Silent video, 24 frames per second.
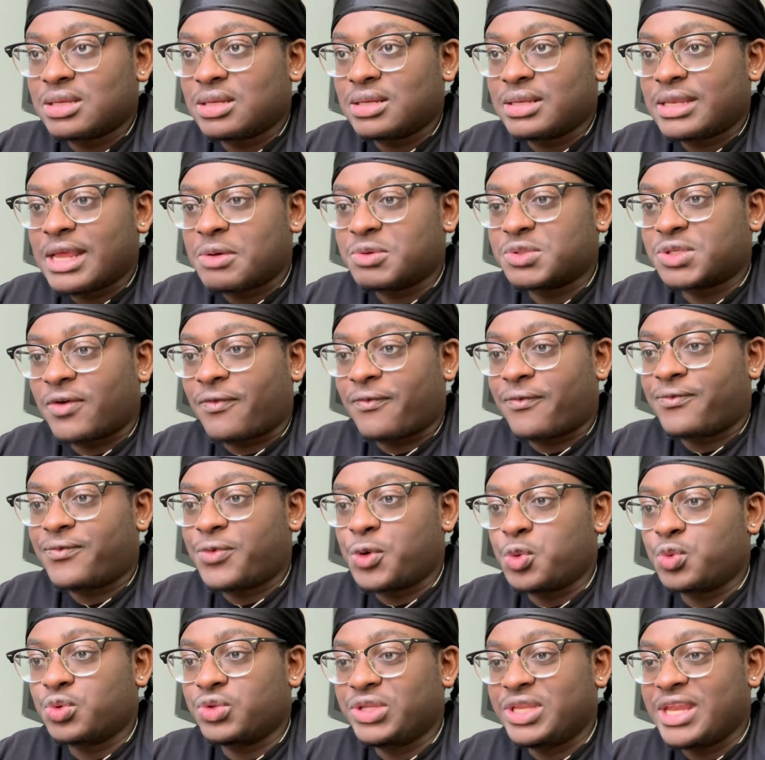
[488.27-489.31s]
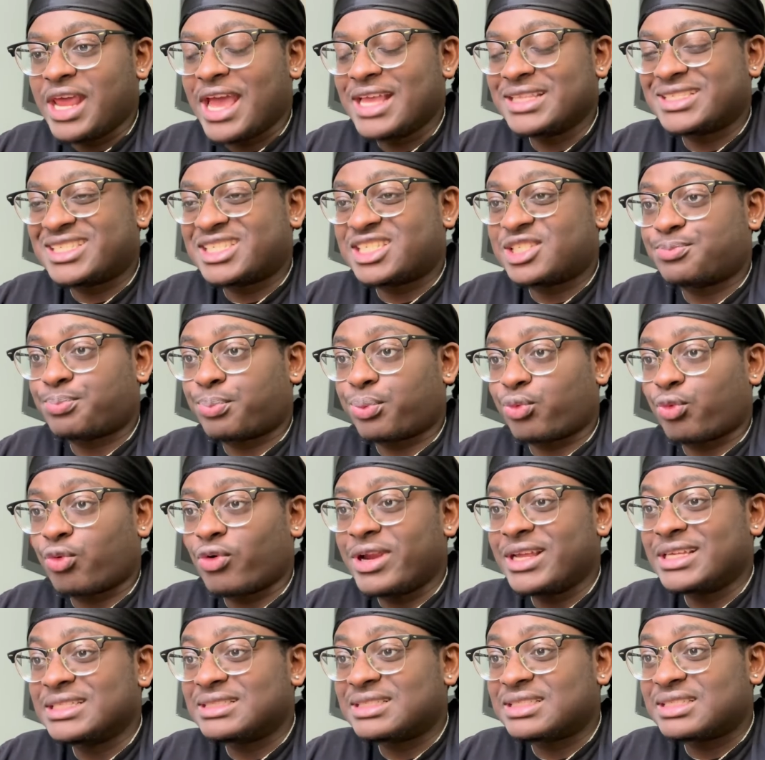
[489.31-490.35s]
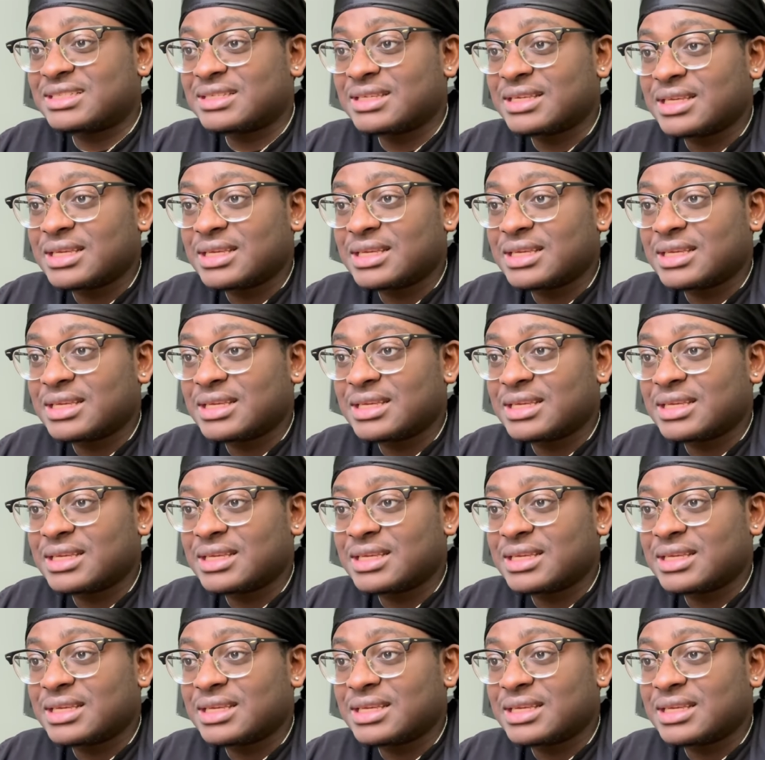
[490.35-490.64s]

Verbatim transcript: That was a full dead sprint.